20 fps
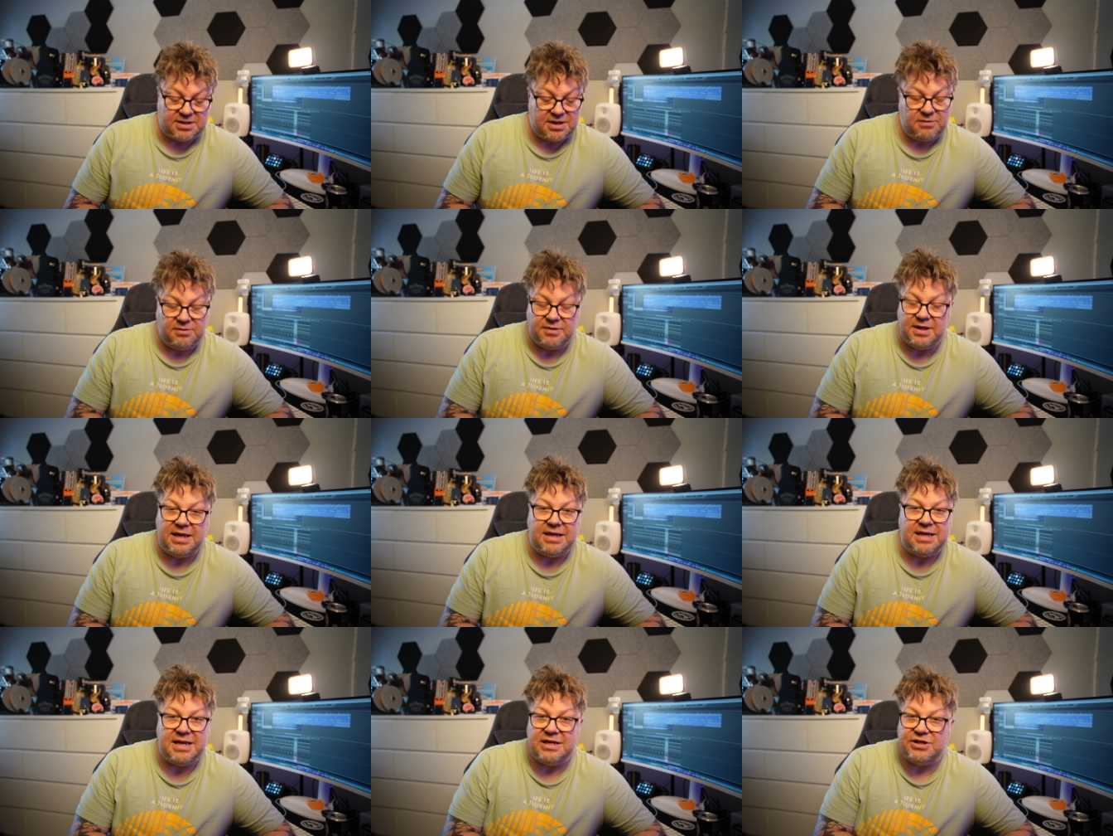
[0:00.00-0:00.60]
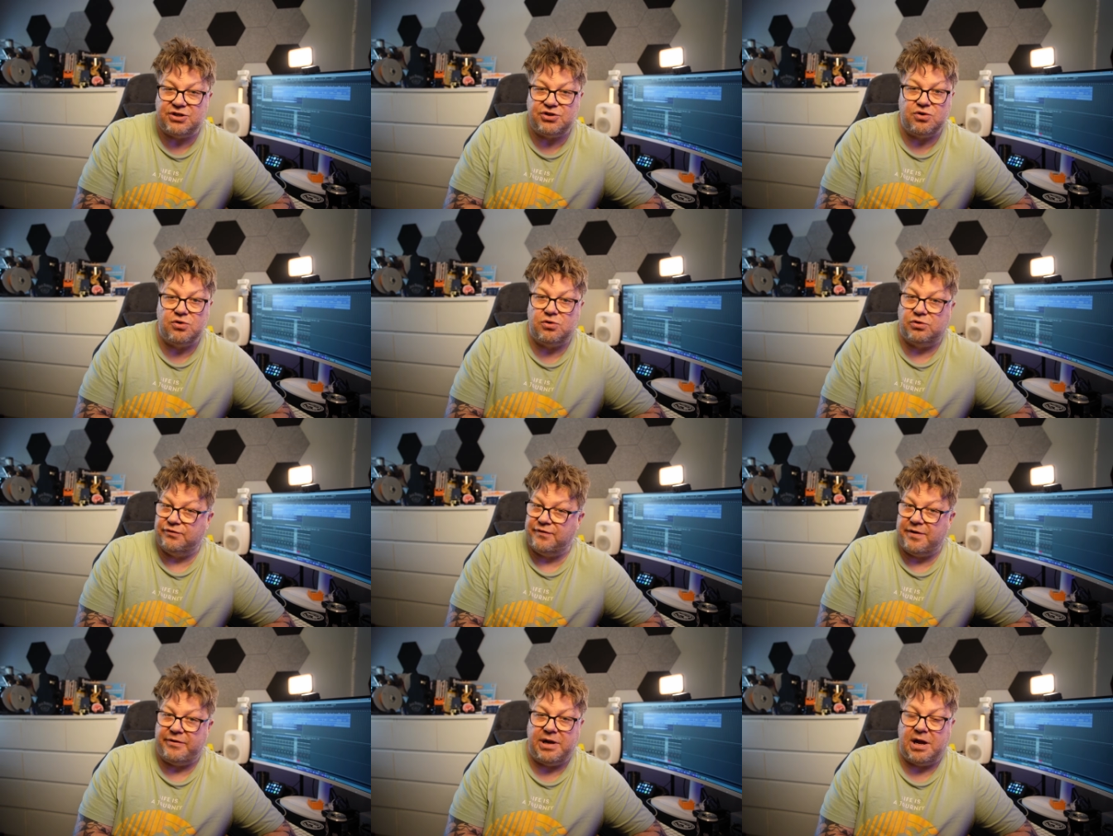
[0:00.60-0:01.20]
I don't think it
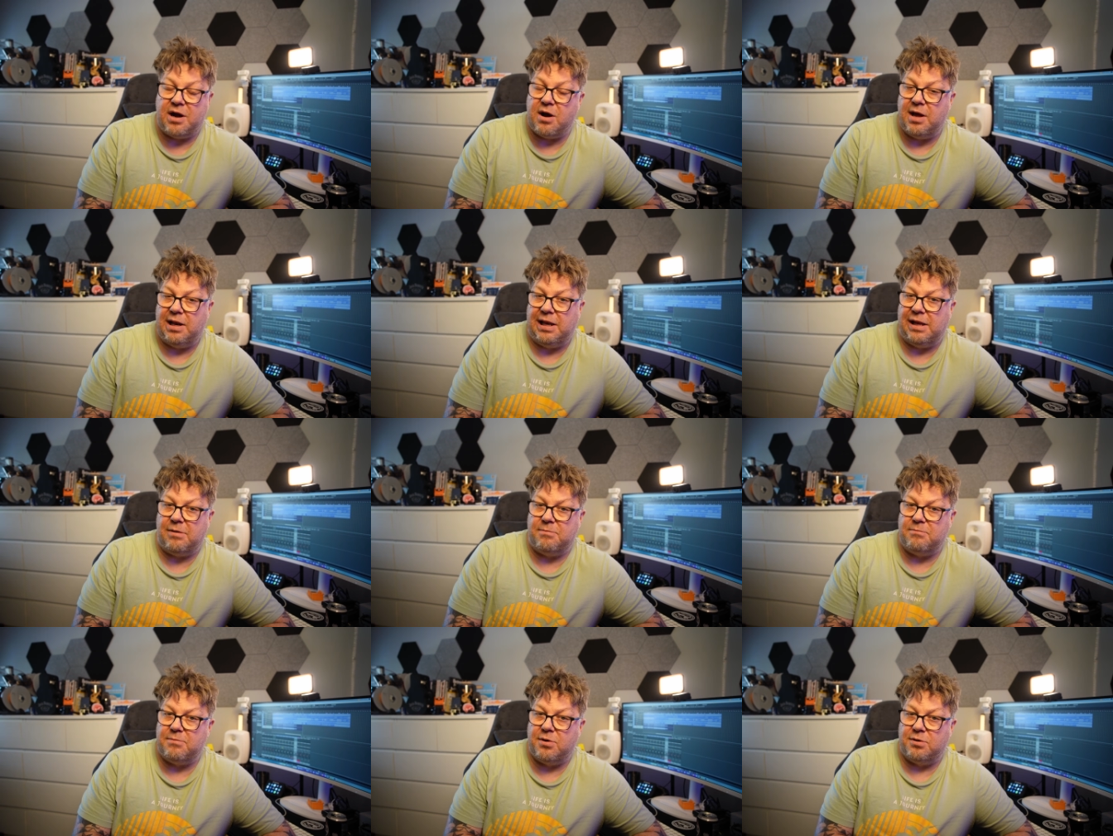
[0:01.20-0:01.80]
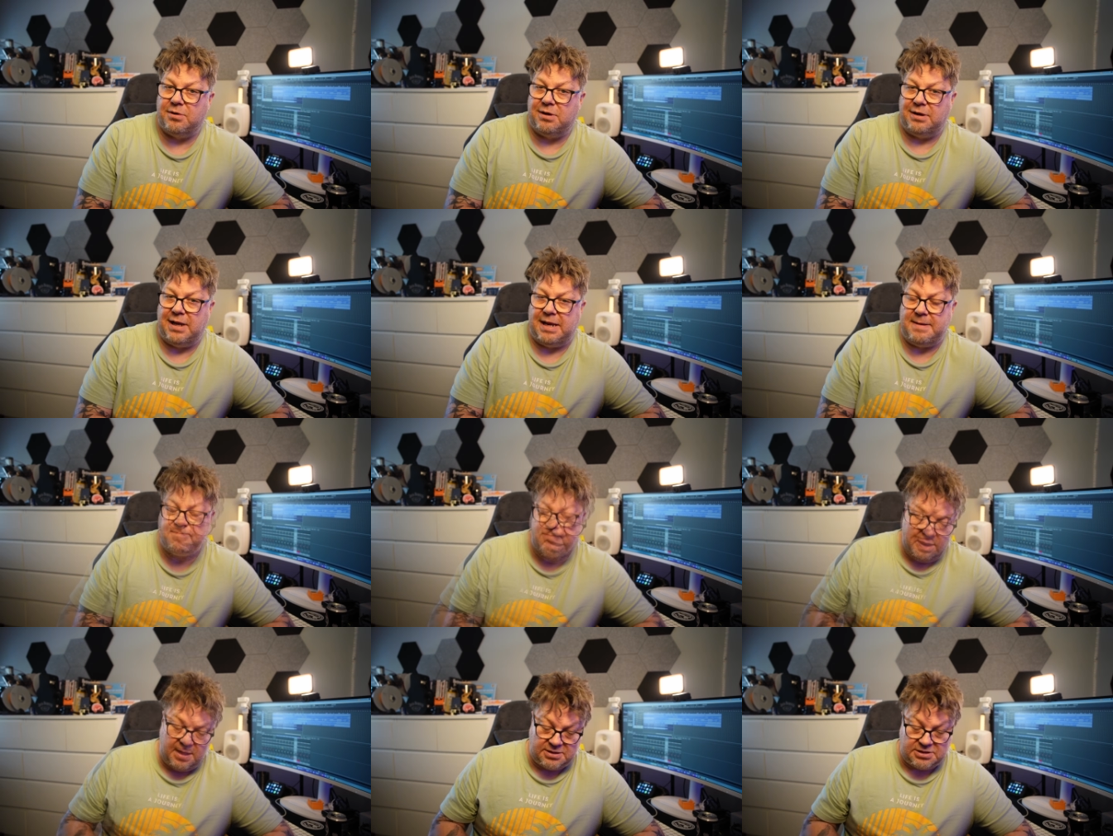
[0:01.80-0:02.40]
scores very highly on modelling.